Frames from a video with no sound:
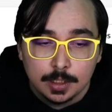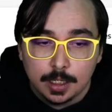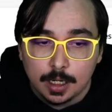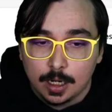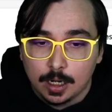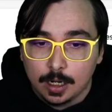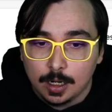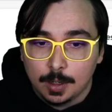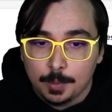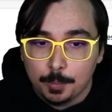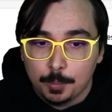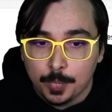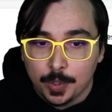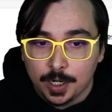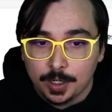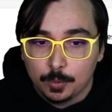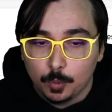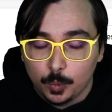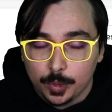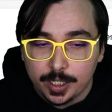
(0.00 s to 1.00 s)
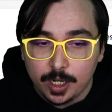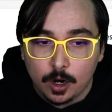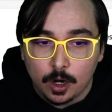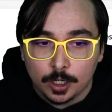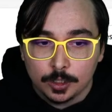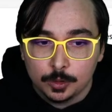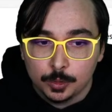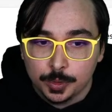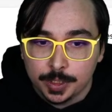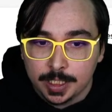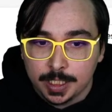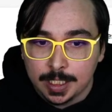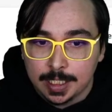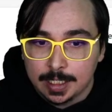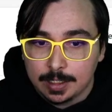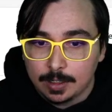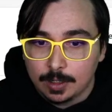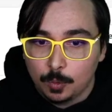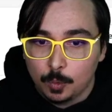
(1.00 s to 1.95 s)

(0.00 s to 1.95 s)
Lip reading: But we are doing it